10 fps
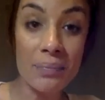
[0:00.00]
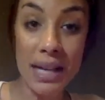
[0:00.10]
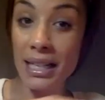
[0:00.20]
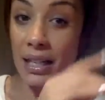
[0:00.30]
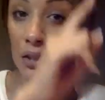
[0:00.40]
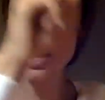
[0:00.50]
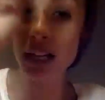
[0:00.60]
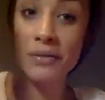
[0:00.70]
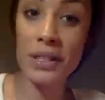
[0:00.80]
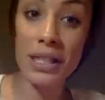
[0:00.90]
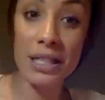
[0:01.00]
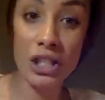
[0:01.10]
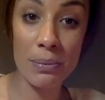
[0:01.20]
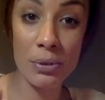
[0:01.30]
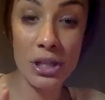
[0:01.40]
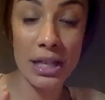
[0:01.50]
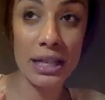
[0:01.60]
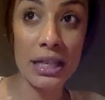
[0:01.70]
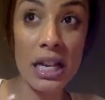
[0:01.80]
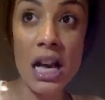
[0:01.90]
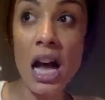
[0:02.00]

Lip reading: And in a lot of the Egyptian